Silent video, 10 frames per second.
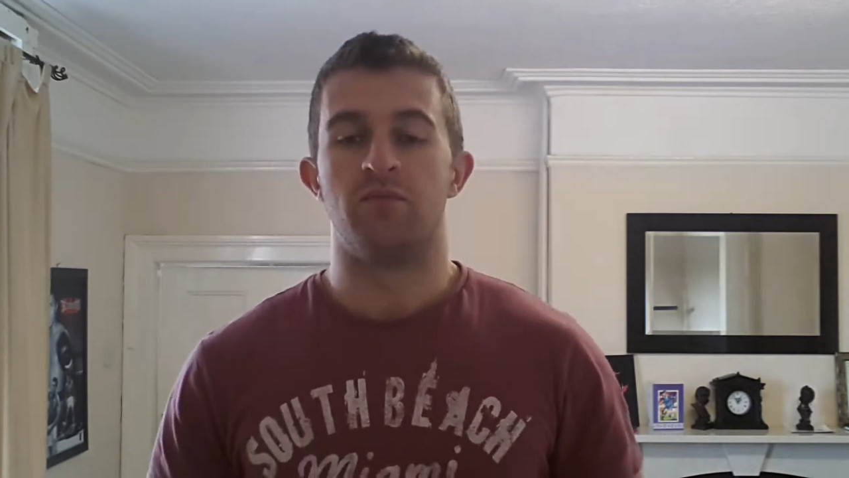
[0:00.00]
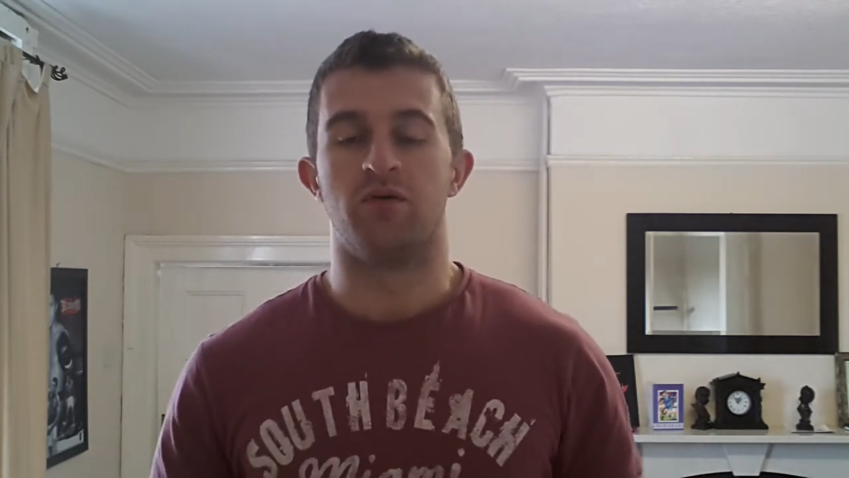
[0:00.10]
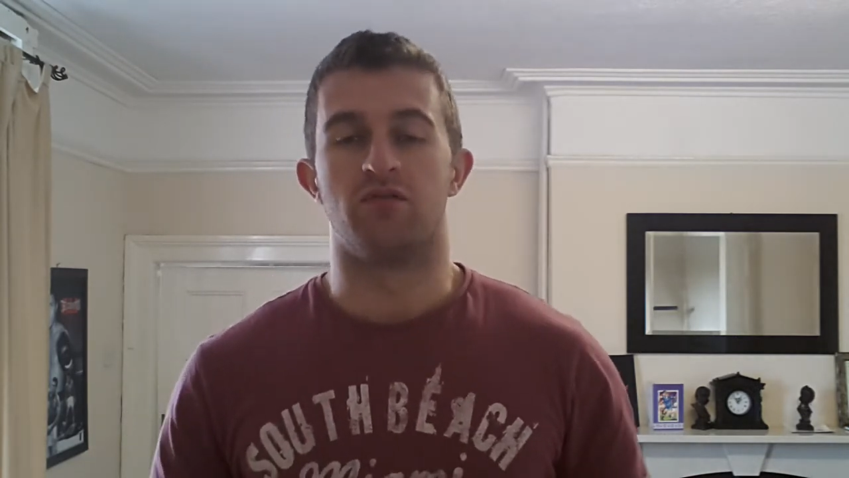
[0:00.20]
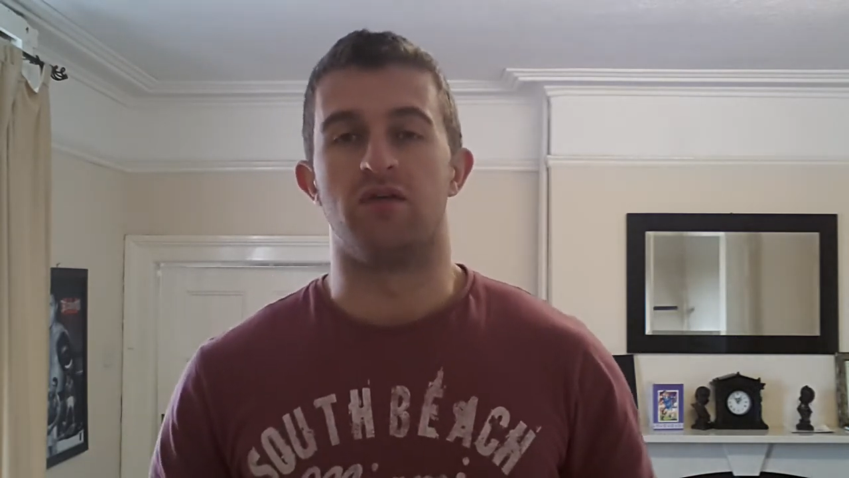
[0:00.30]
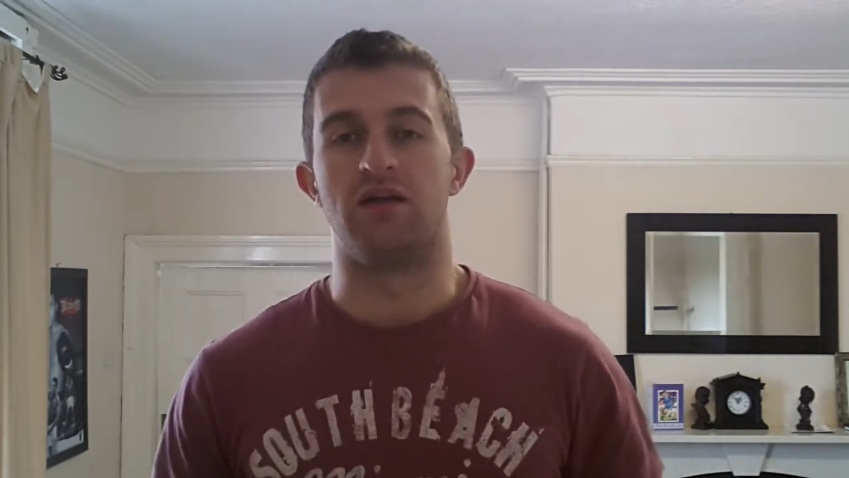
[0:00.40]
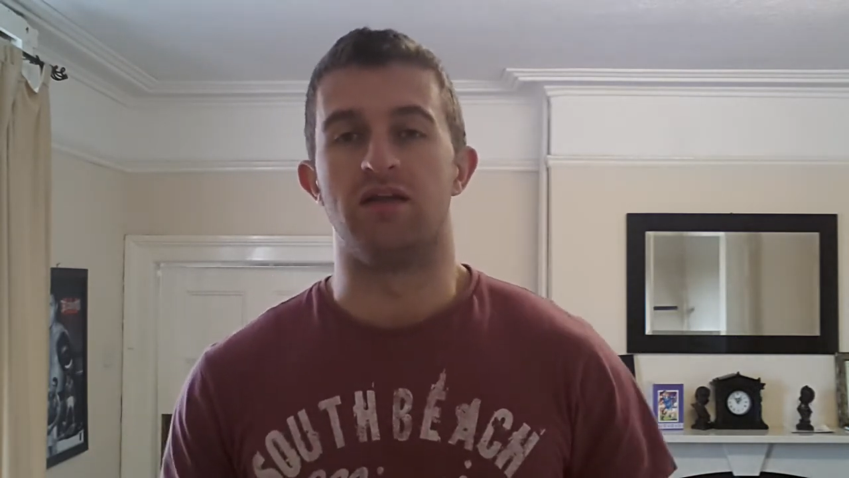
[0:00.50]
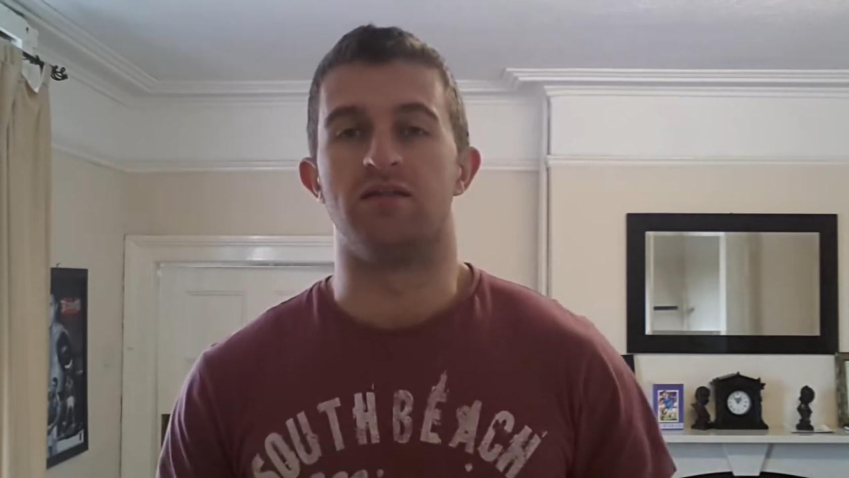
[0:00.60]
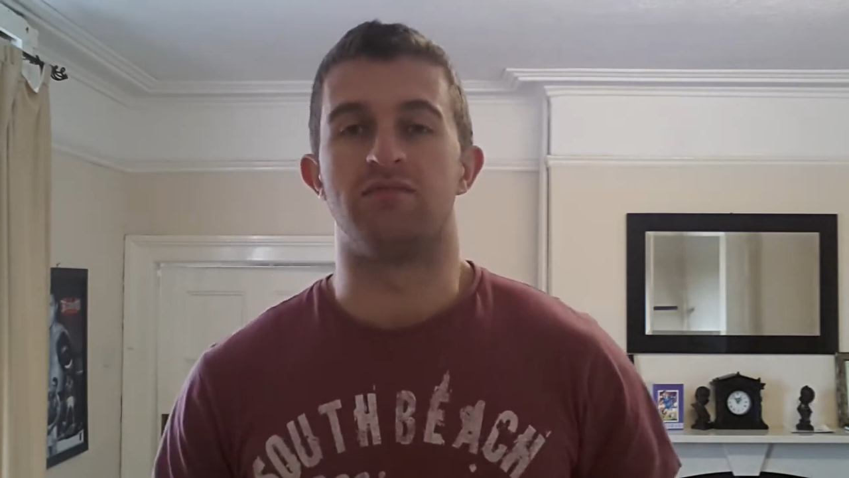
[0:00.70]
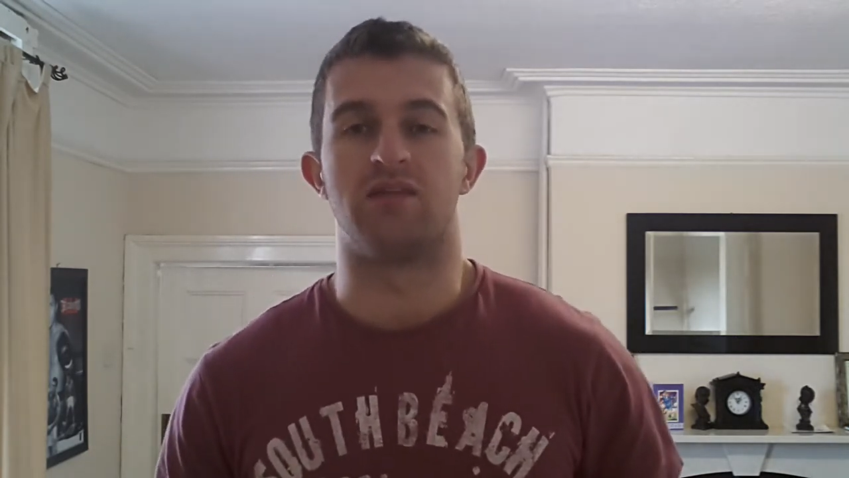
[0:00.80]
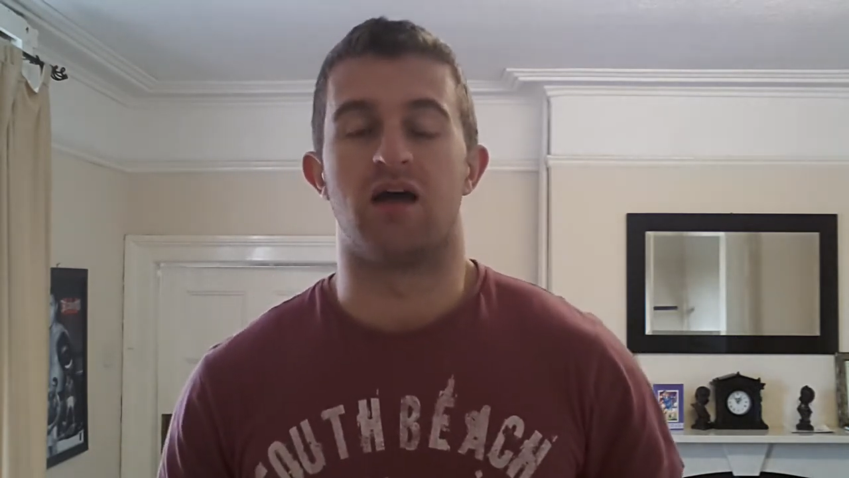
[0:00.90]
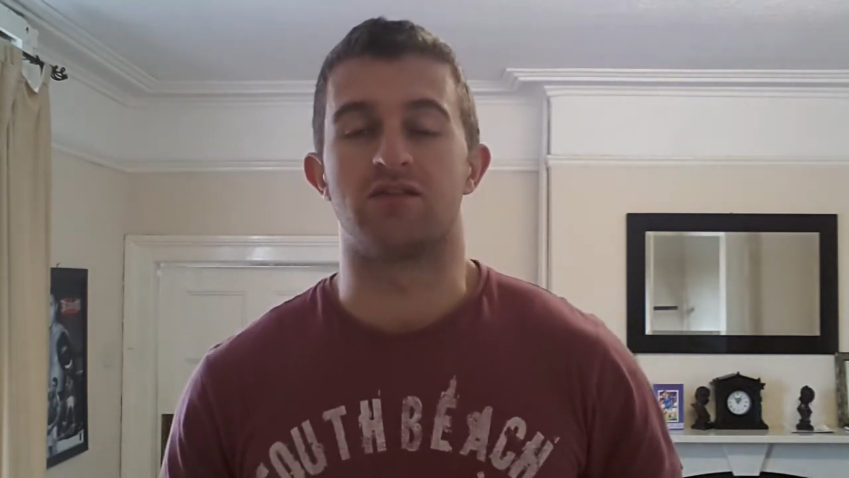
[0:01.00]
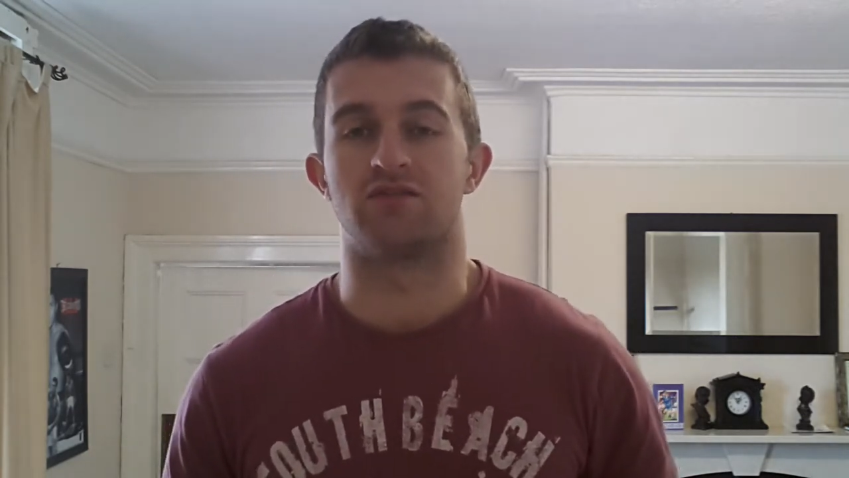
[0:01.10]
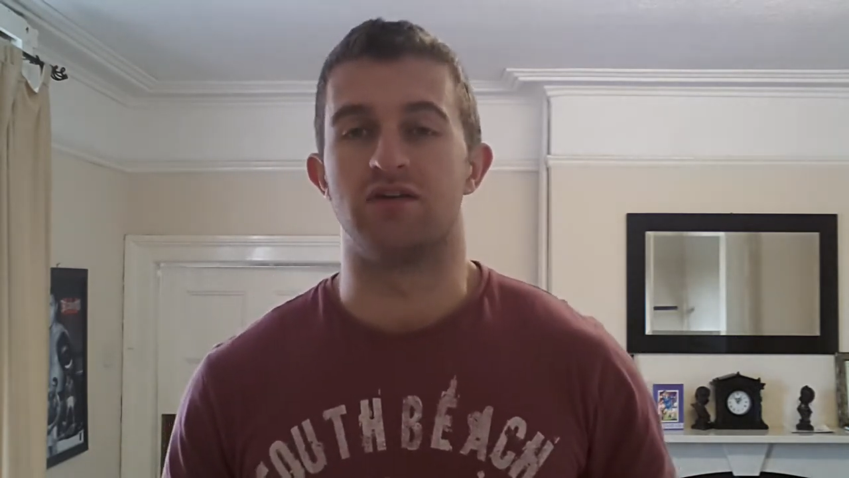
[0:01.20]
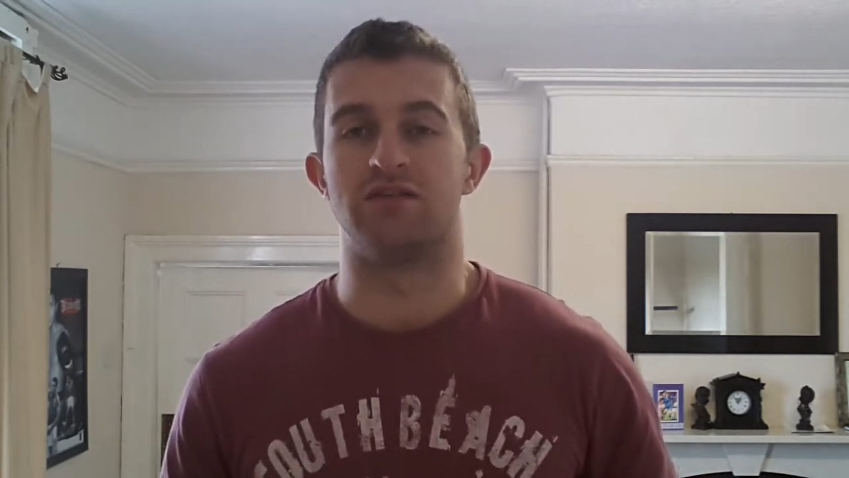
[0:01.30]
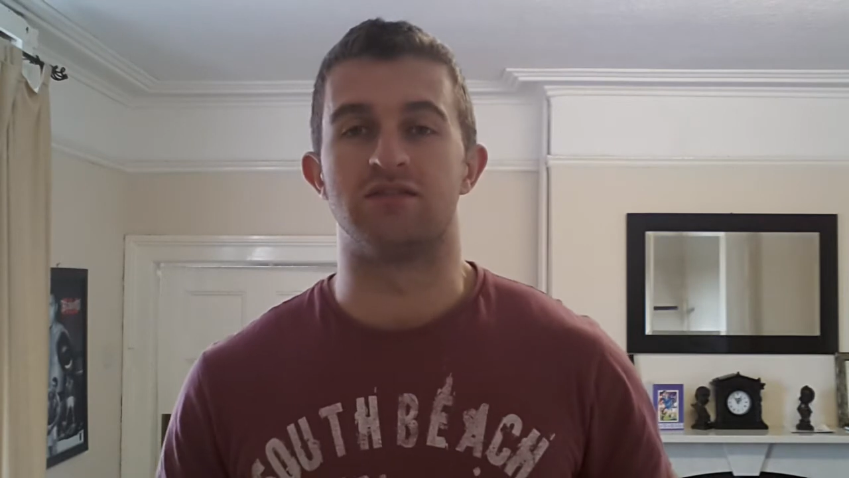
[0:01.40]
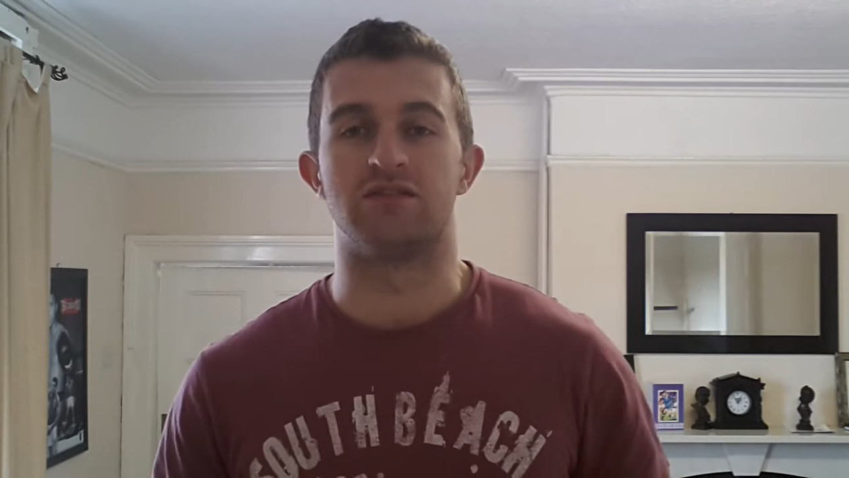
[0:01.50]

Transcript: But really the answer is